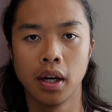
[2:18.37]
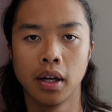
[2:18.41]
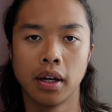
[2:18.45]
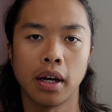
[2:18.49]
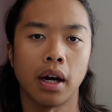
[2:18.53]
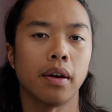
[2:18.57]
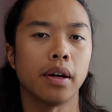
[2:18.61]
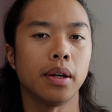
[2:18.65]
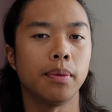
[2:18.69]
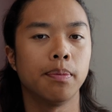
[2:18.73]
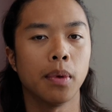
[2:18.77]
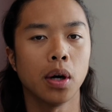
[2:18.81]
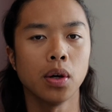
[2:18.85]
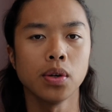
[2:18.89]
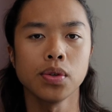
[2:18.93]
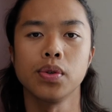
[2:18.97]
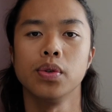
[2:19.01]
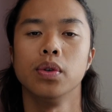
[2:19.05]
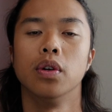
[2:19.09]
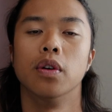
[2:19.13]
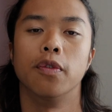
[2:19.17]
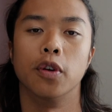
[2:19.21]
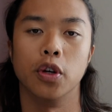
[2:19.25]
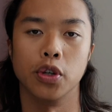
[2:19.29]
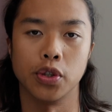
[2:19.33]
Now, in most
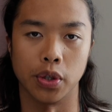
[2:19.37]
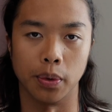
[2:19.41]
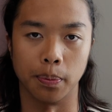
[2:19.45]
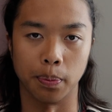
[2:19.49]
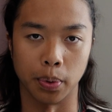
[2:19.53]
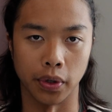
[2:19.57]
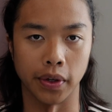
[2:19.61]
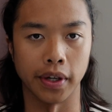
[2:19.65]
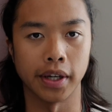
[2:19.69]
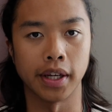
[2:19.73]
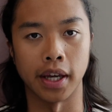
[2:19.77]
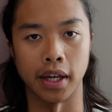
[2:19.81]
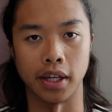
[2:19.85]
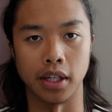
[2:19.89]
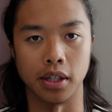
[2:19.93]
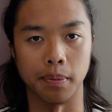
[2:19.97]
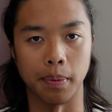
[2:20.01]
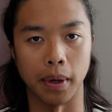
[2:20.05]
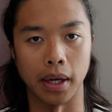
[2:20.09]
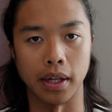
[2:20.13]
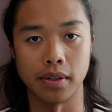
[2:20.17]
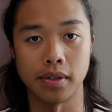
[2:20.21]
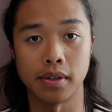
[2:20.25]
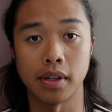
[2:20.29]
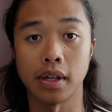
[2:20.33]
universal pre-K
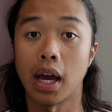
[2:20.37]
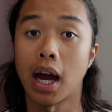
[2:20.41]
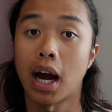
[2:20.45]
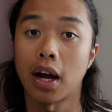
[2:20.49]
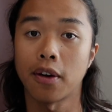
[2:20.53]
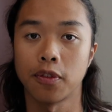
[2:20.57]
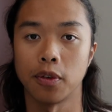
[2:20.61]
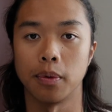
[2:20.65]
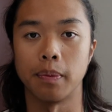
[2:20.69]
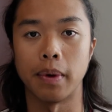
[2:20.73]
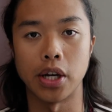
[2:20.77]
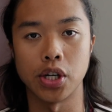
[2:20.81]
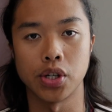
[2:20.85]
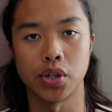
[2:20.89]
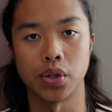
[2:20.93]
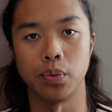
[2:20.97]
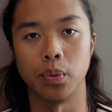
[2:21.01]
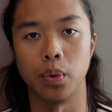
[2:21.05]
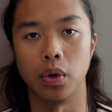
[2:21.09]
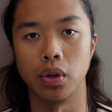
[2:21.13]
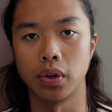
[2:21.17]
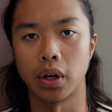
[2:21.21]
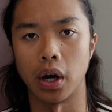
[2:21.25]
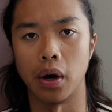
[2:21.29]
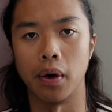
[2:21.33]
debates, the affirmation
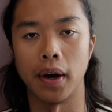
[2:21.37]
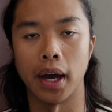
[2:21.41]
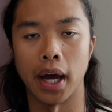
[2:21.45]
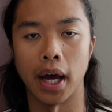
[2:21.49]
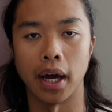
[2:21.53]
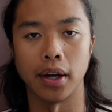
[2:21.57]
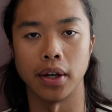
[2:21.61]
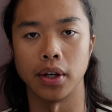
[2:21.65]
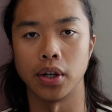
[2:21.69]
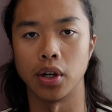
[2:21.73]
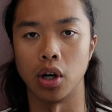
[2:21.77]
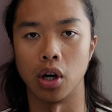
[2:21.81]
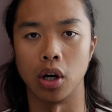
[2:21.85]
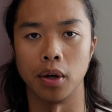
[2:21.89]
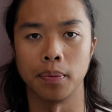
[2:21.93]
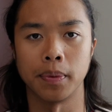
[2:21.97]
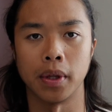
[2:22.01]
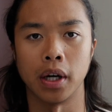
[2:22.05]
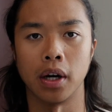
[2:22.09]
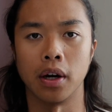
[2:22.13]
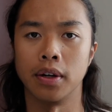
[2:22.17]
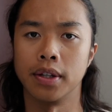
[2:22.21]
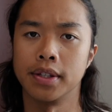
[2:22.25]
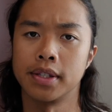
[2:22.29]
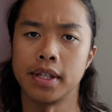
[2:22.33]
will go ahead and go up
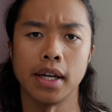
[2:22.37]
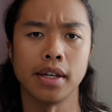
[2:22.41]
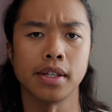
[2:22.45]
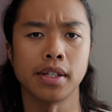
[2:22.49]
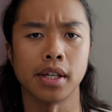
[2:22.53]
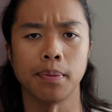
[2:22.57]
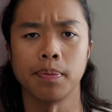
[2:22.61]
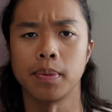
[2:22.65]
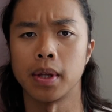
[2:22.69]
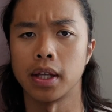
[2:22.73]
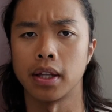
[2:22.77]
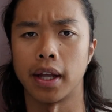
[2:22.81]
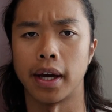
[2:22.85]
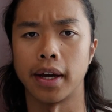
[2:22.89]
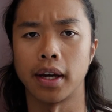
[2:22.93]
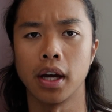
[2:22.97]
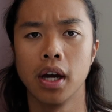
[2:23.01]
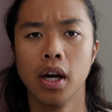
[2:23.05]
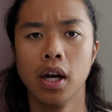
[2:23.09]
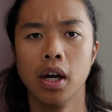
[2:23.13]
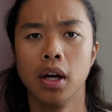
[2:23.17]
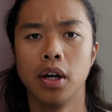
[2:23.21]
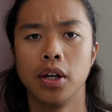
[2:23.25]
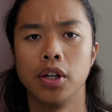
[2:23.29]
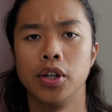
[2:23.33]
there and say something like,
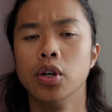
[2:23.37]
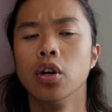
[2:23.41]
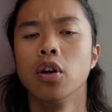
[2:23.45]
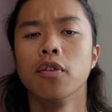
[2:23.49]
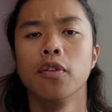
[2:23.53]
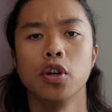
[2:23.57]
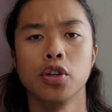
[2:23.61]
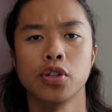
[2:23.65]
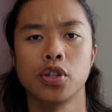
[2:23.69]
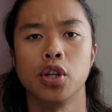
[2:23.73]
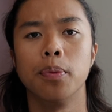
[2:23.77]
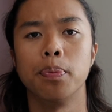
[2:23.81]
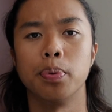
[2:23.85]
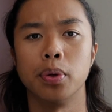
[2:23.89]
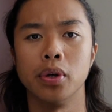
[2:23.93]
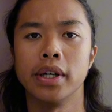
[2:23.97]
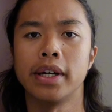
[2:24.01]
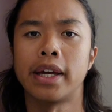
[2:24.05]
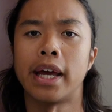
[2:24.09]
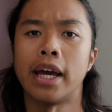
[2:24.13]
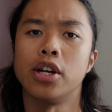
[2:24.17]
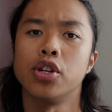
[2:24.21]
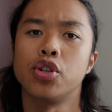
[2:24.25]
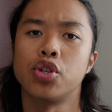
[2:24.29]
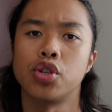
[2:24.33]
universal
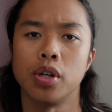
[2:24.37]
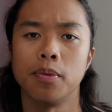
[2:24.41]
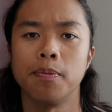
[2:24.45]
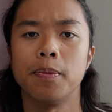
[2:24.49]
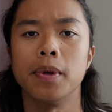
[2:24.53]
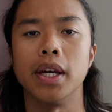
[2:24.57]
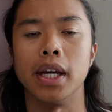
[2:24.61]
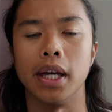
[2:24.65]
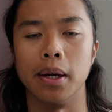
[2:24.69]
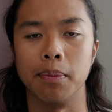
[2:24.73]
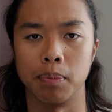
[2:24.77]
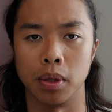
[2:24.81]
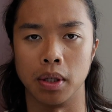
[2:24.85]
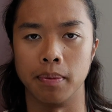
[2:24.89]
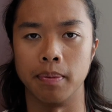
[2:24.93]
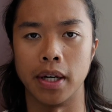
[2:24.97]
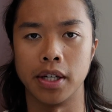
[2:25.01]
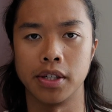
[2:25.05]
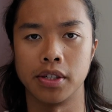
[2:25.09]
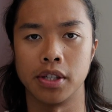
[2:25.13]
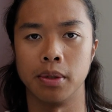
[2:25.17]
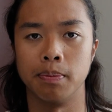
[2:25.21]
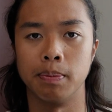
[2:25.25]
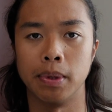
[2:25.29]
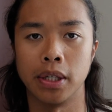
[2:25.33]
pre-K should be
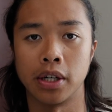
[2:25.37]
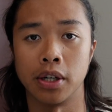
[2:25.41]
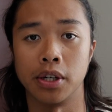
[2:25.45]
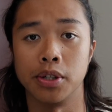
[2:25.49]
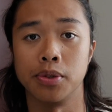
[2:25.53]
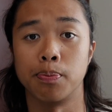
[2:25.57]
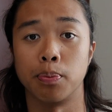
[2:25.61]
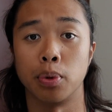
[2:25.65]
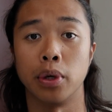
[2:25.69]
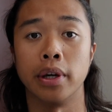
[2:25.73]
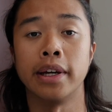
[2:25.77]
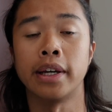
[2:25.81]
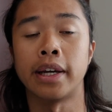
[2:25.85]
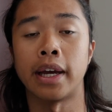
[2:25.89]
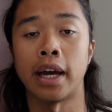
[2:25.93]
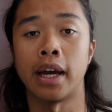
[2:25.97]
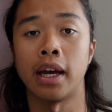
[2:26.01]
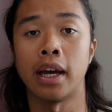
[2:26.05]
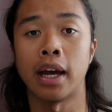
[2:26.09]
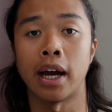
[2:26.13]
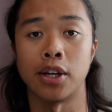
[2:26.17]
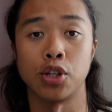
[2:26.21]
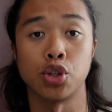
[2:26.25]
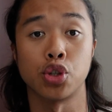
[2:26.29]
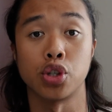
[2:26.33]
implemented because
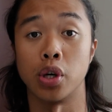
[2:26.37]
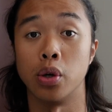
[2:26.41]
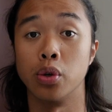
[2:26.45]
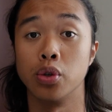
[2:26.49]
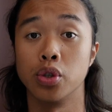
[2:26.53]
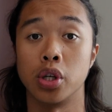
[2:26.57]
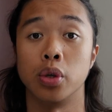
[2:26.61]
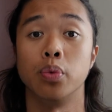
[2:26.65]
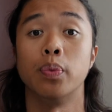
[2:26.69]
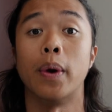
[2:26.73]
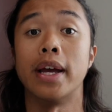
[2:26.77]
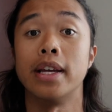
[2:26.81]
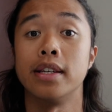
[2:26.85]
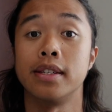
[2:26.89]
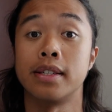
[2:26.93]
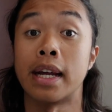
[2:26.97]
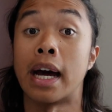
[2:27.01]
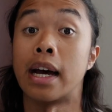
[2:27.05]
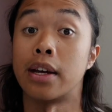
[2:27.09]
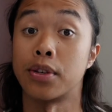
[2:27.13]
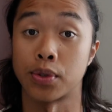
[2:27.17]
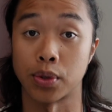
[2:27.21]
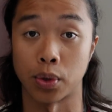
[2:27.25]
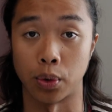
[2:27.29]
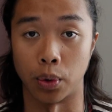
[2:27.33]
pre-K has shown to raise
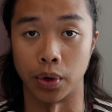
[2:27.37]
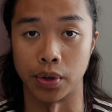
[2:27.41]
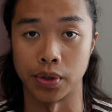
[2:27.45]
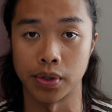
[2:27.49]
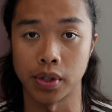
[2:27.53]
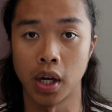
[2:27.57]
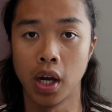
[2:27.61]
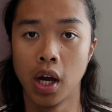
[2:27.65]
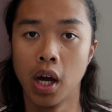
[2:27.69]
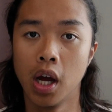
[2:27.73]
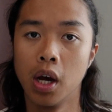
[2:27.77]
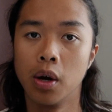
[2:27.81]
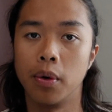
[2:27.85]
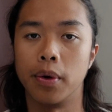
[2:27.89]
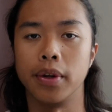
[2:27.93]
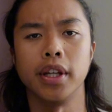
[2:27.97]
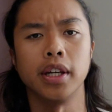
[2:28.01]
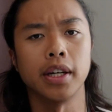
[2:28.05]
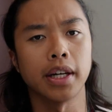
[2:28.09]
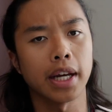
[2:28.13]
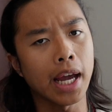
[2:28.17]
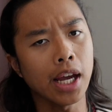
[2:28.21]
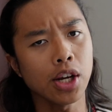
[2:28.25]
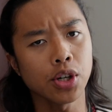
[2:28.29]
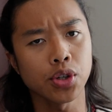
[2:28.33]
test scores. Well, the
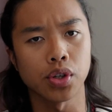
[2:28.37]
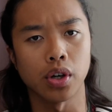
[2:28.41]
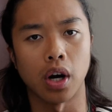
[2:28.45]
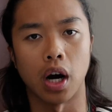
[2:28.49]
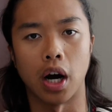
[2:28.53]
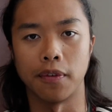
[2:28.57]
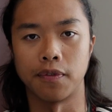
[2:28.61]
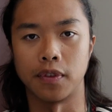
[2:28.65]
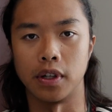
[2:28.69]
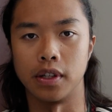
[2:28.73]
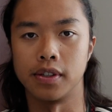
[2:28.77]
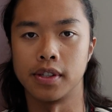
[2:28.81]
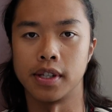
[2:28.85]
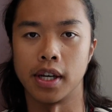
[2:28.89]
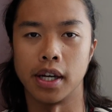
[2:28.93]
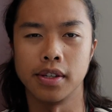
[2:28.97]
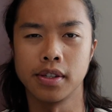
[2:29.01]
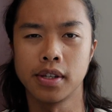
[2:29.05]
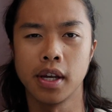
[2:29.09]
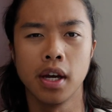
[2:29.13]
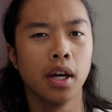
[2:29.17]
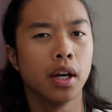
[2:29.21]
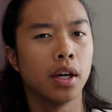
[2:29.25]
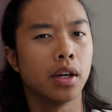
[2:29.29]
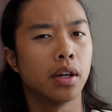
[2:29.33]
negation often
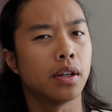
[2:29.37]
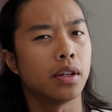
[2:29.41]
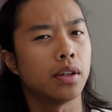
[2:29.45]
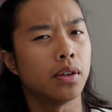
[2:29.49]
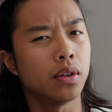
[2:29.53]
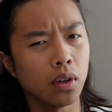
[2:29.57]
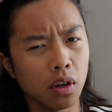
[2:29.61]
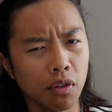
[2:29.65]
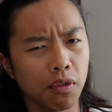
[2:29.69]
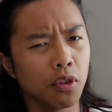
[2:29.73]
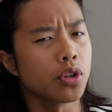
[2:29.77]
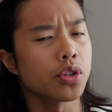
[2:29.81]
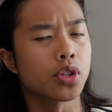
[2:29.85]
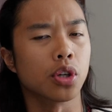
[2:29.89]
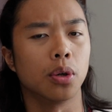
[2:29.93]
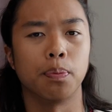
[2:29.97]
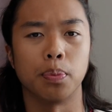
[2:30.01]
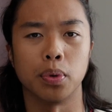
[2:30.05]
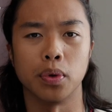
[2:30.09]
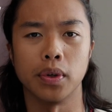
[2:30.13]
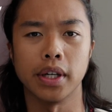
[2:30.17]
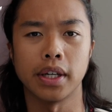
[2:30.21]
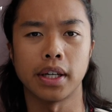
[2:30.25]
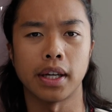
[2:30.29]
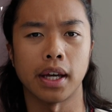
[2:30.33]
says, universal
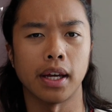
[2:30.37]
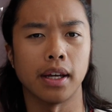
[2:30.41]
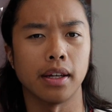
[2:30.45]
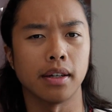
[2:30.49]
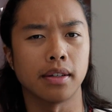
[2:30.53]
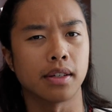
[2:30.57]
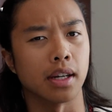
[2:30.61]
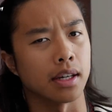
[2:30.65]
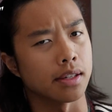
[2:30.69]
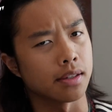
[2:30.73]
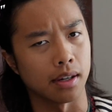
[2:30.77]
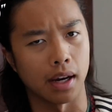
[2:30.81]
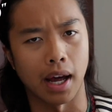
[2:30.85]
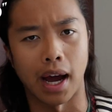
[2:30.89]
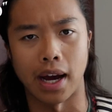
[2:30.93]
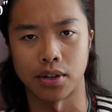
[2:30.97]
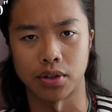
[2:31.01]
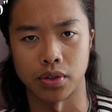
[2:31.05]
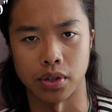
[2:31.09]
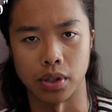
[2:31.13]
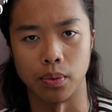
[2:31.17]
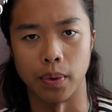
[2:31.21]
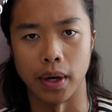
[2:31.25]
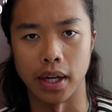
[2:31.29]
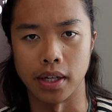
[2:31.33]
pre-K doesn't
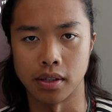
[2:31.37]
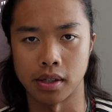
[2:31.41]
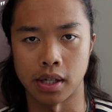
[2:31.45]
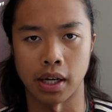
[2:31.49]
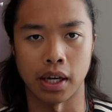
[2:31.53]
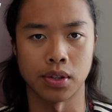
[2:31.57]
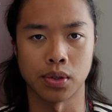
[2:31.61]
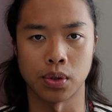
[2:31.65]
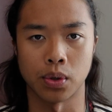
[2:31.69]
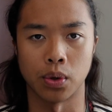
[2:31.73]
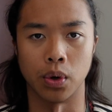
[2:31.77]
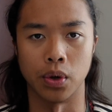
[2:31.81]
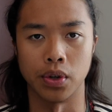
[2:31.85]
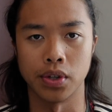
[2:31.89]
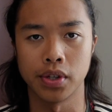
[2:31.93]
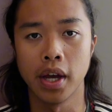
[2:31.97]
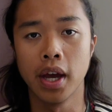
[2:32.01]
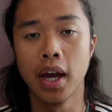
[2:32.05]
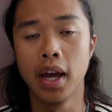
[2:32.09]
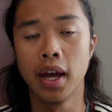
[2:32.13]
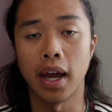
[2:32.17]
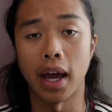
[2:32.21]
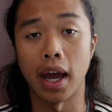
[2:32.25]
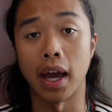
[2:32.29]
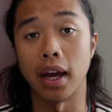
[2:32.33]
actually raise test scores,
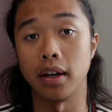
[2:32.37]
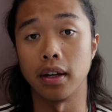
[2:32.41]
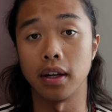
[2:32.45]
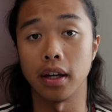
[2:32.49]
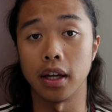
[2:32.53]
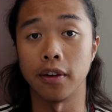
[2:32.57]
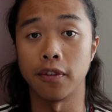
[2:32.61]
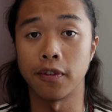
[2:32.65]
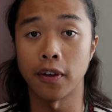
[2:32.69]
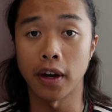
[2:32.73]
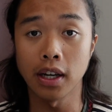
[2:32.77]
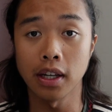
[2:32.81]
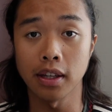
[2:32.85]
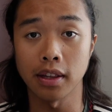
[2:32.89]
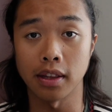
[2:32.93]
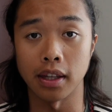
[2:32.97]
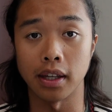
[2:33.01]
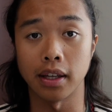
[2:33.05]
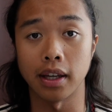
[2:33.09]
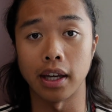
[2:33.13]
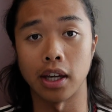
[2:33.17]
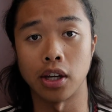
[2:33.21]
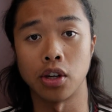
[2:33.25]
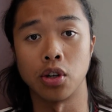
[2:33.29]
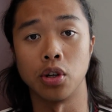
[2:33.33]
and if
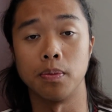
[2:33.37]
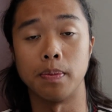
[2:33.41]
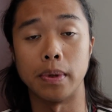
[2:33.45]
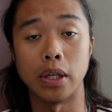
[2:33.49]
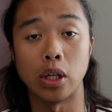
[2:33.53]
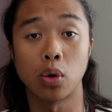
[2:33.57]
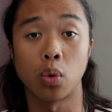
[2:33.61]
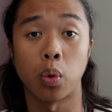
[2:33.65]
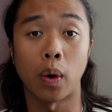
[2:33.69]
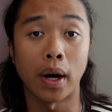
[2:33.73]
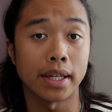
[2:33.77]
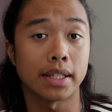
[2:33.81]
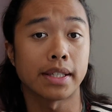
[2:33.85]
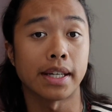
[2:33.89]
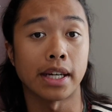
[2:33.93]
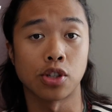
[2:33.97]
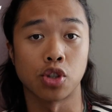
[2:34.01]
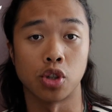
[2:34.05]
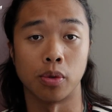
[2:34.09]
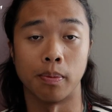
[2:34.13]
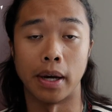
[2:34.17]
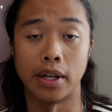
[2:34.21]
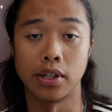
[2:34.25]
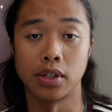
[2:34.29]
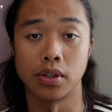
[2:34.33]
anything, it could be quite
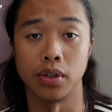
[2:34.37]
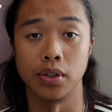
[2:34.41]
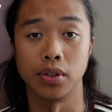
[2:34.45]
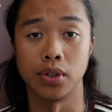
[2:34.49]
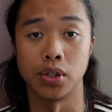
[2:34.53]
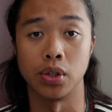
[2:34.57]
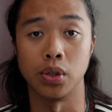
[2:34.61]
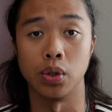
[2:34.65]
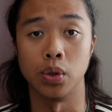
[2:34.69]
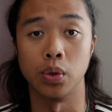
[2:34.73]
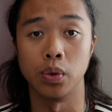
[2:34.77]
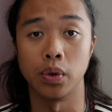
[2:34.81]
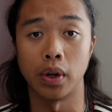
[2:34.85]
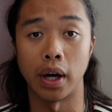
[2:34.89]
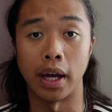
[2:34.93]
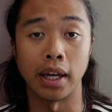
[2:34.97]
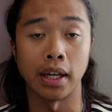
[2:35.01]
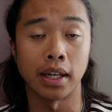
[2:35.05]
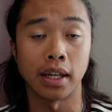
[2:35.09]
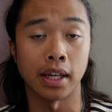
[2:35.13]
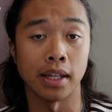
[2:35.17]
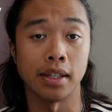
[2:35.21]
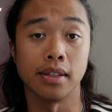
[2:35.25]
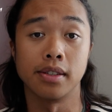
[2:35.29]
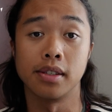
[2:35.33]
detrimental to
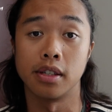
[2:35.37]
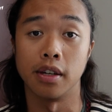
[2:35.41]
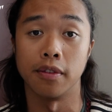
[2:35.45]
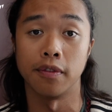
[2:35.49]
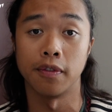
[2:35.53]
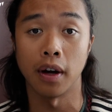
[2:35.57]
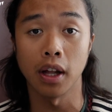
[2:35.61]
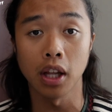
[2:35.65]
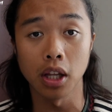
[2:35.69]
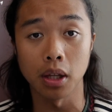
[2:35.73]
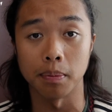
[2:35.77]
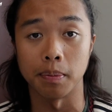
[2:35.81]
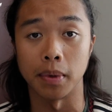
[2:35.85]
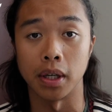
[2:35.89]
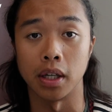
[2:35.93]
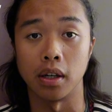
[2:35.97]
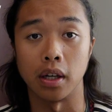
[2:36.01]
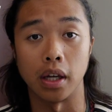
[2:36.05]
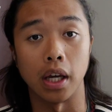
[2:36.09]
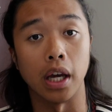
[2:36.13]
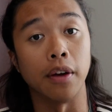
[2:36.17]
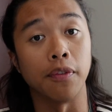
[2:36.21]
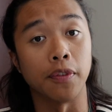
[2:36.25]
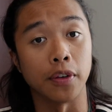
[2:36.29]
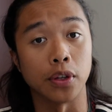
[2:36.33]
a kid's development
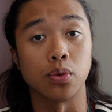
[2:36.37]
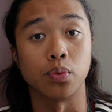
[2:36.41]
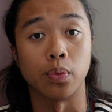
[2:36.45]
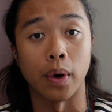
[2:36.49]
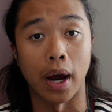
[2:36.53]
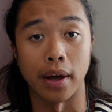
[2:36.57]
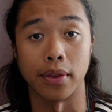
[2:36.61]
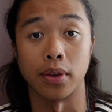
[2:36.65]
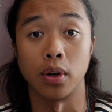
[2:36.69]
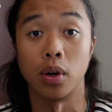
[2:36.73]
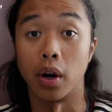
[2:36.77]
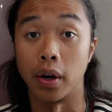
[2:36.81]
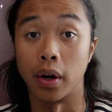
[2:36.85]
if it's rather